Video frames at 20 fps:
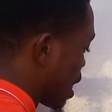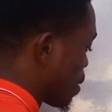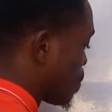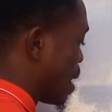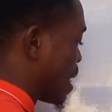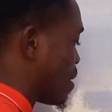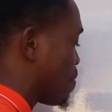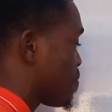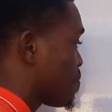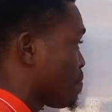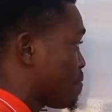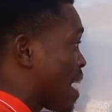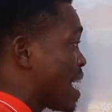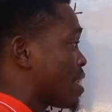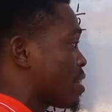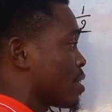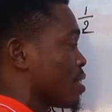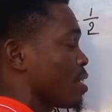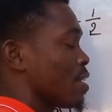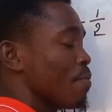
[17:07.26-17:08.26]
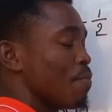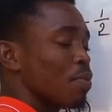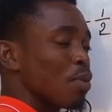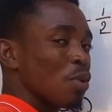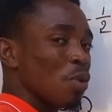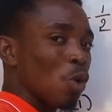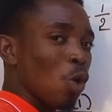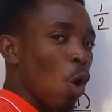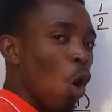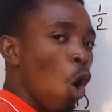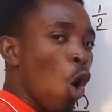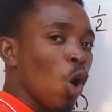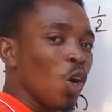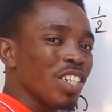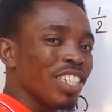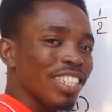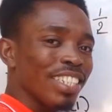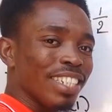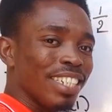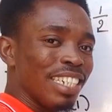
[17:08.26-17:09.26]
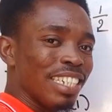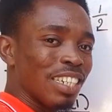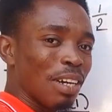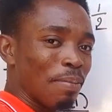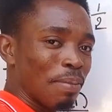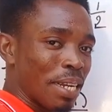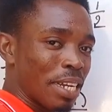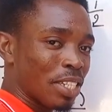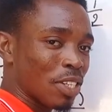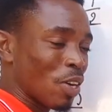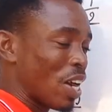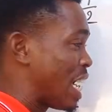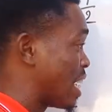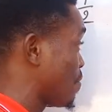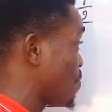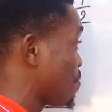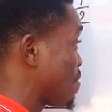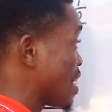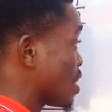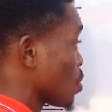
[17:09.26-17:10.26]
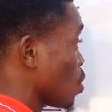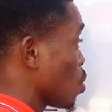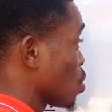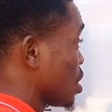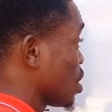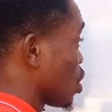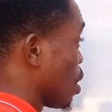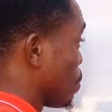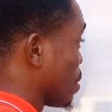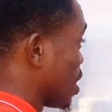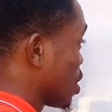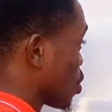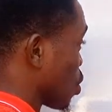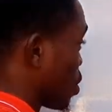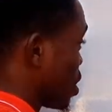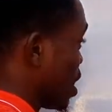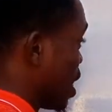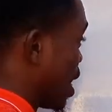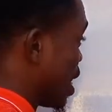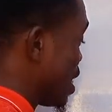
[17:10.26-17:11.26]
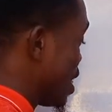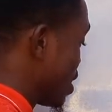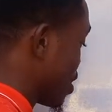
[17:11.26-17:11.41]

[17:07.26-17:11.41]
by the first old denominator. And the first old denominator here is